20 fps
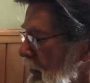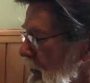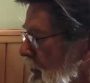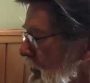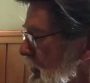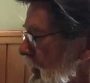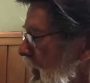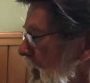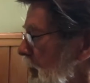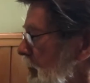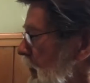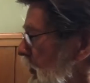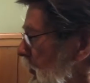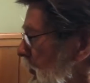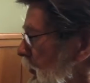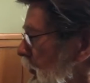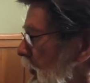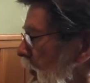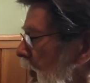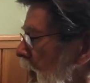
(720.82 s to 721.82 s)
Agency, and
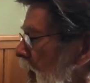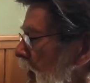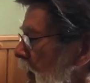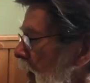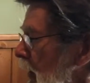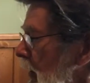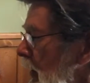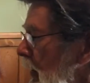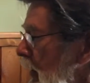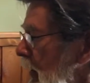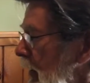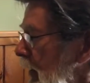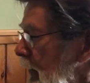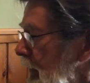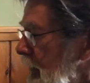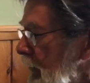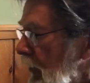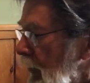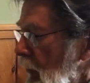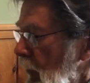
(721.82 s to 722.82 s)
both
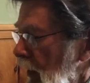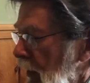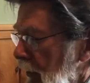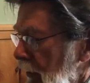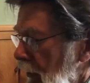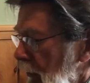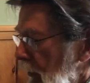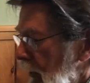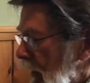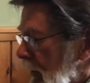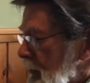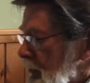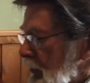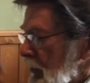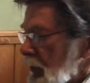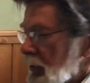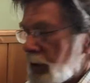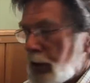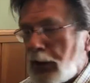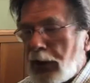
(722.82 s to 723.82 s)
very well-known
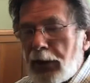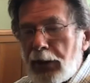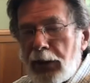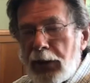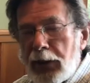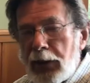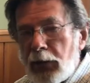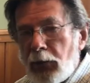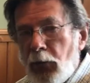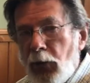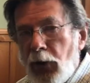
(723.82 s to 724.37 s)
experts in